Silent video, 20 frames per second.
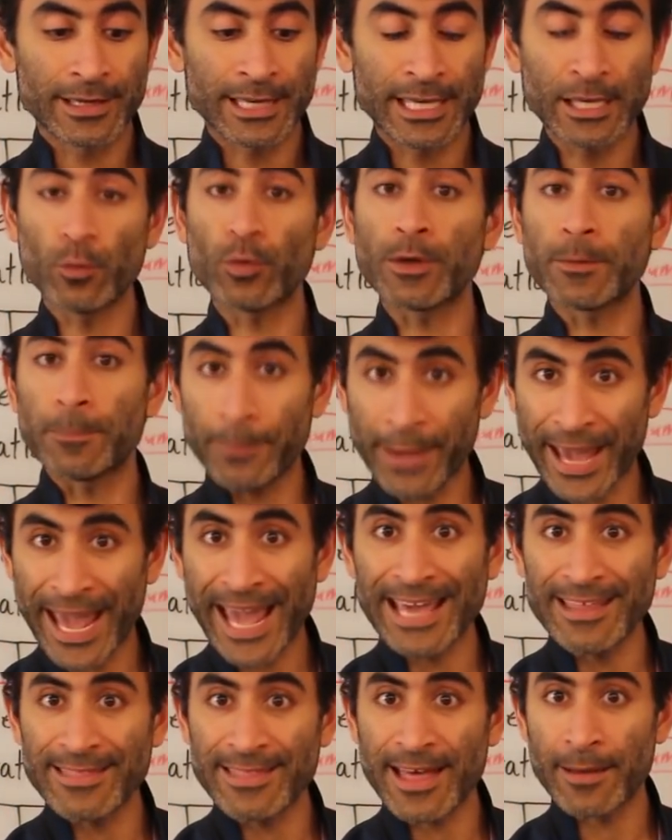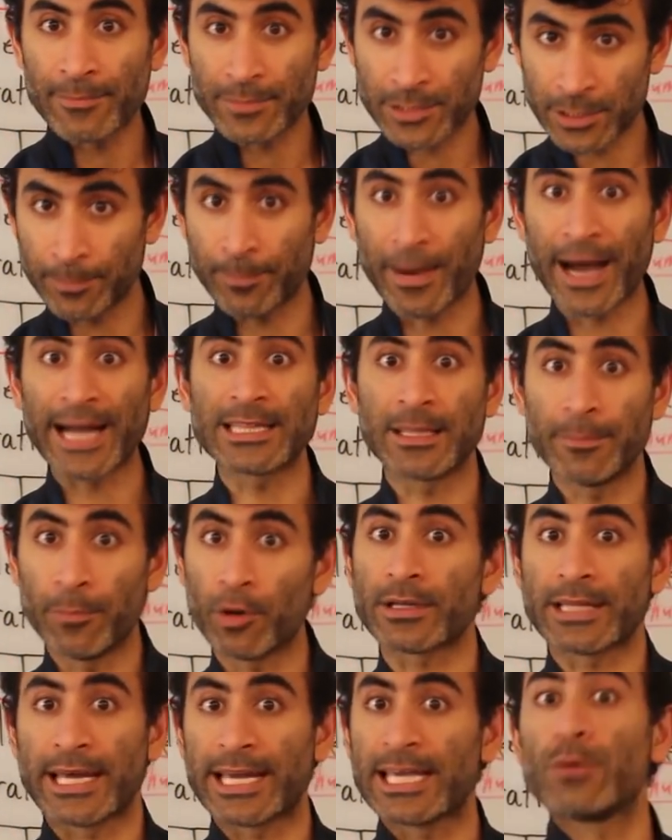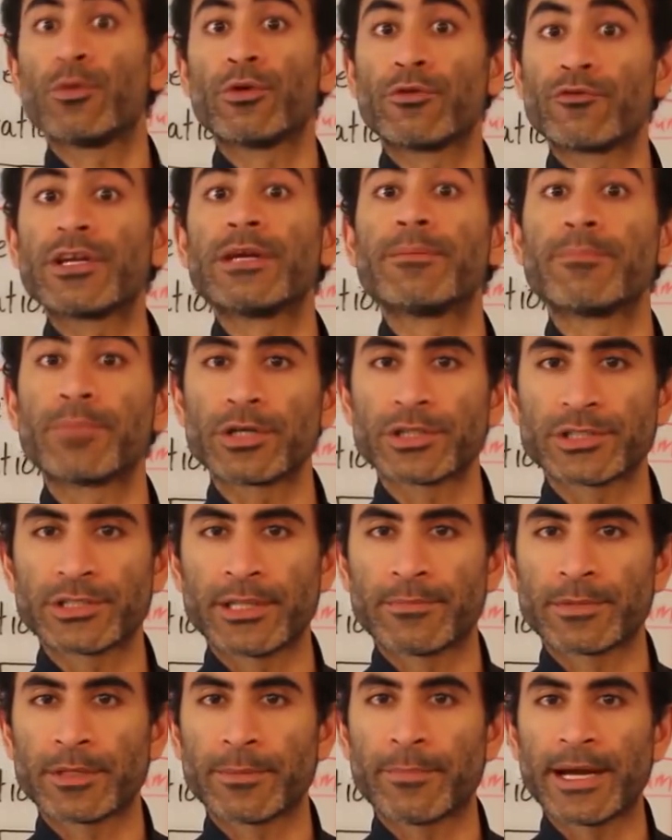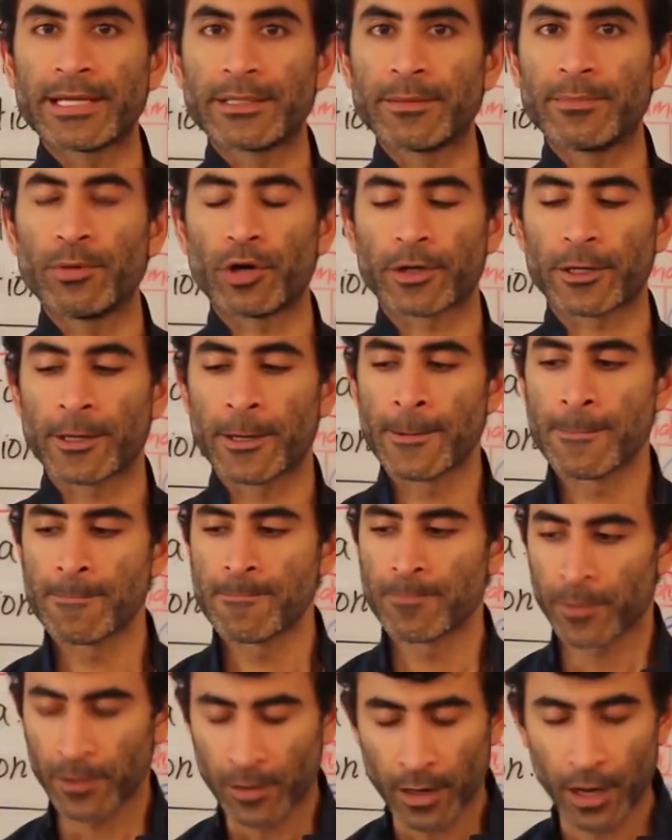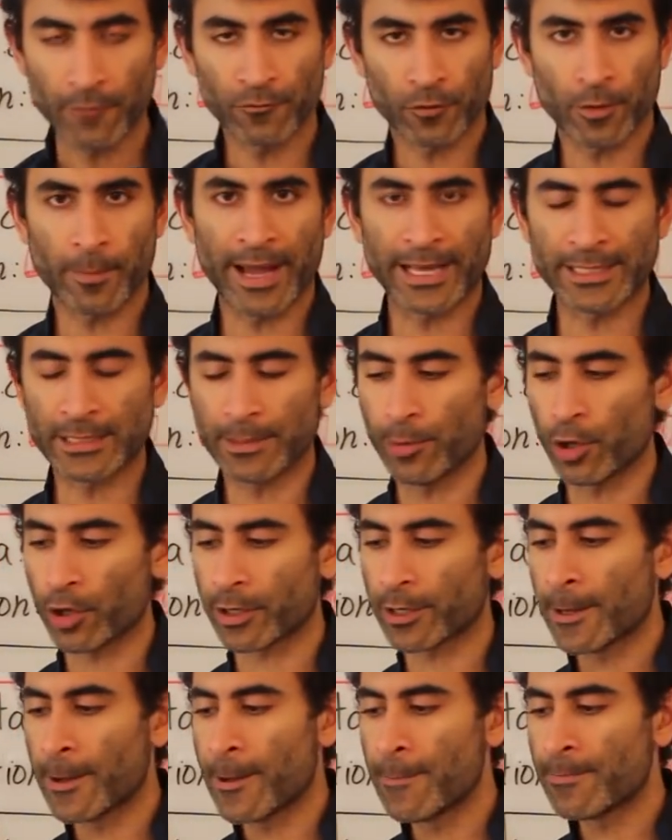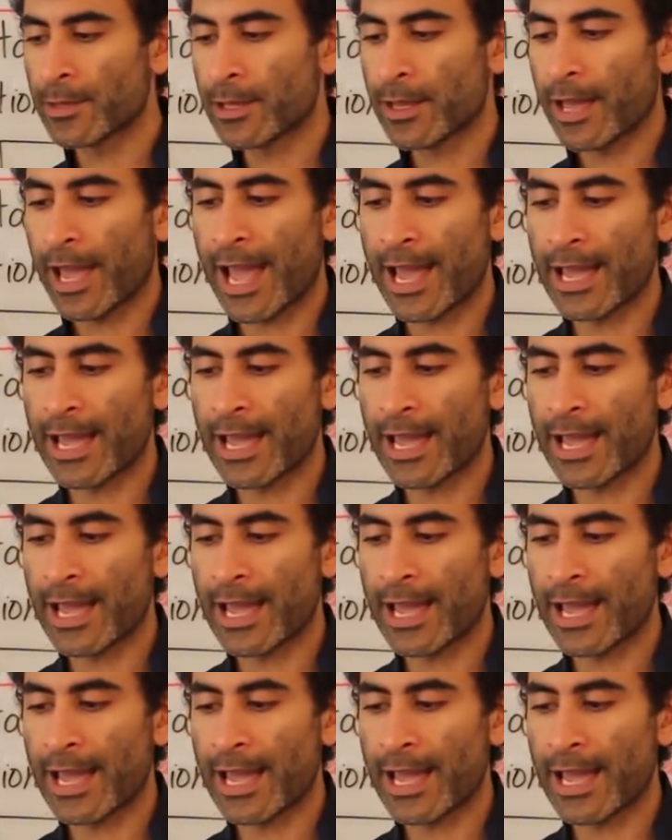he would pay them to buy the book, like he would reimburse them to buy the book, uh, for buying the book.